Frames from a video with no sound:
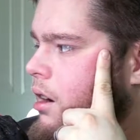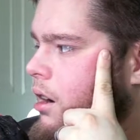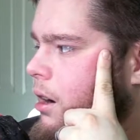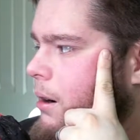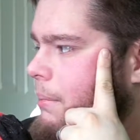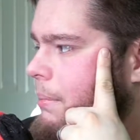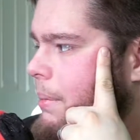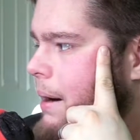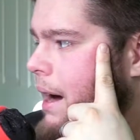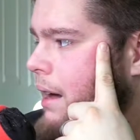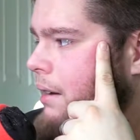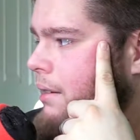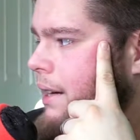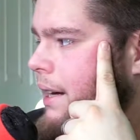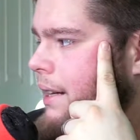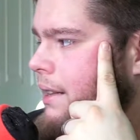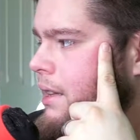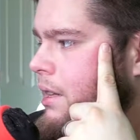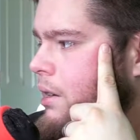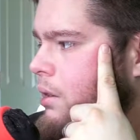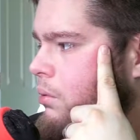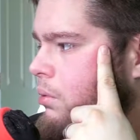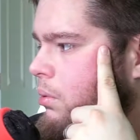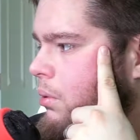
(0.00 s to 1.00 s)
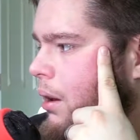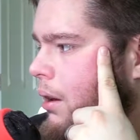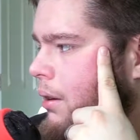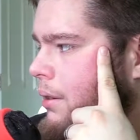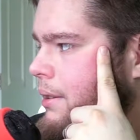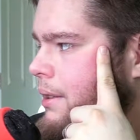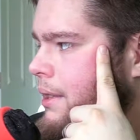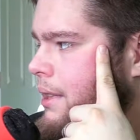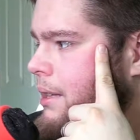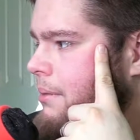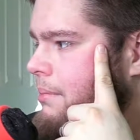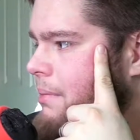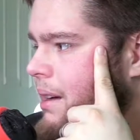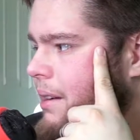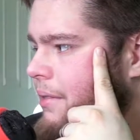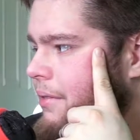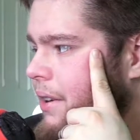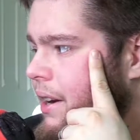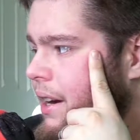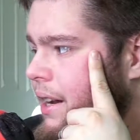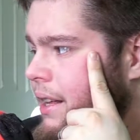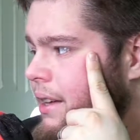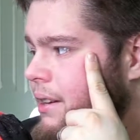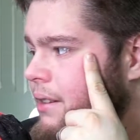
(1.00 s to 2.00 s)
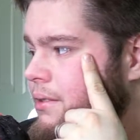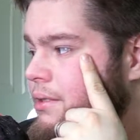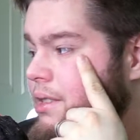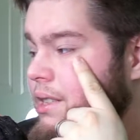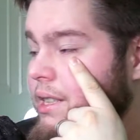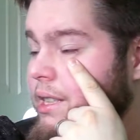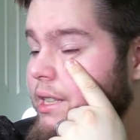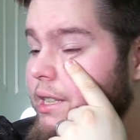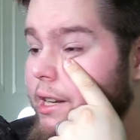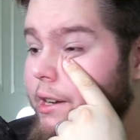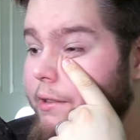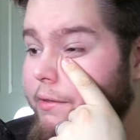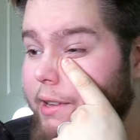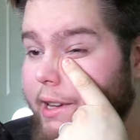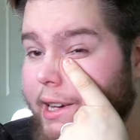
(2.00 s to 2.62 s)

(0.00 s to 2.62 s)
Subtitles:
about like the quality of my videos and stuff.